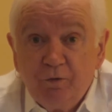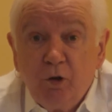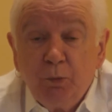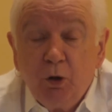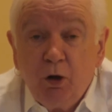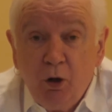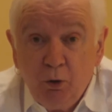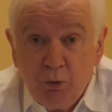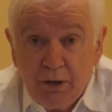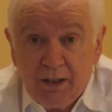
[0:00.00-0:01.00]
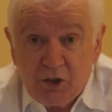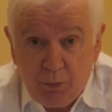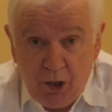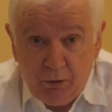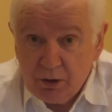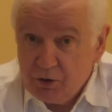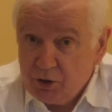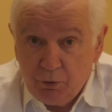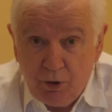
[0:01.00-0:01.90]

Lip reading: from your own experience.